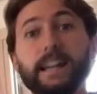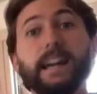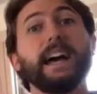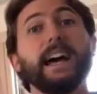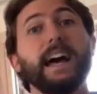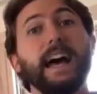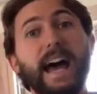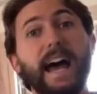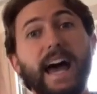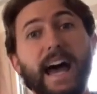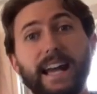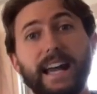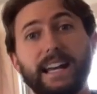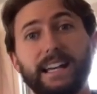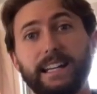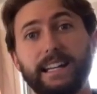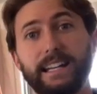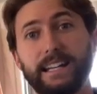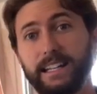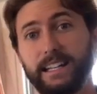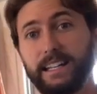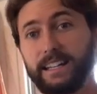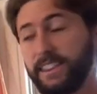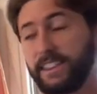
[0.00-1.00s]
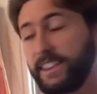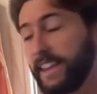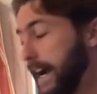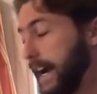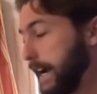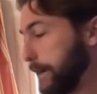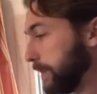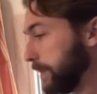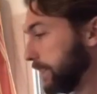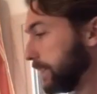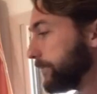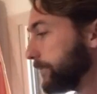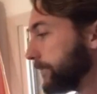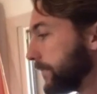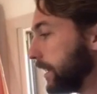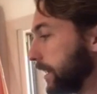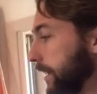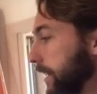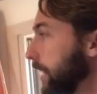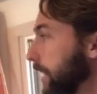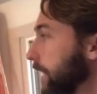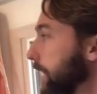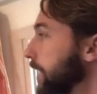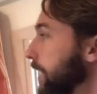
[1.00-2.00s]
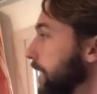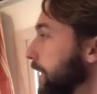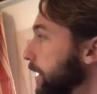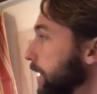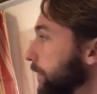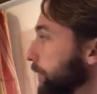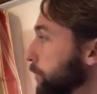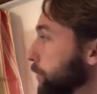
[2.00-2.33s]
adenine, and thymine. If you